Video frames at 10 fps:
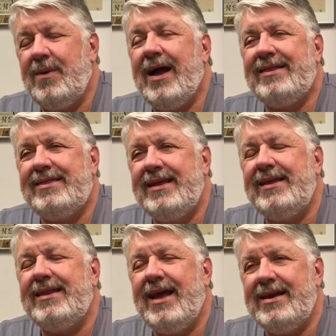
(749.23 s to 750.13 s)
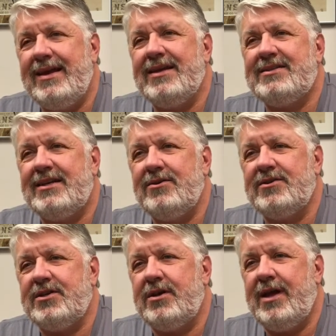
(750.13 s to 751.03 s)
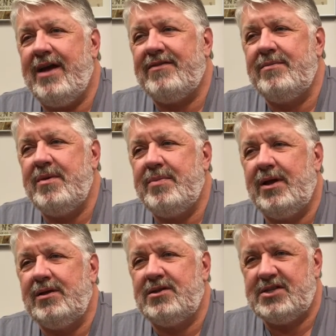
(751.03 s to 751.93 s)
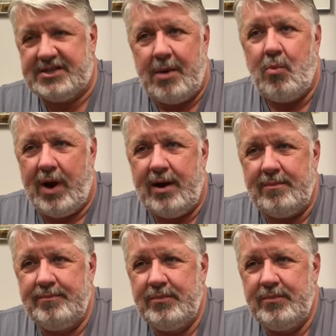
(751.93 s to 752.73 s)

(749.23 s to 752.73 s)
Well, I think the Idea Center is going to have to be built somewhere,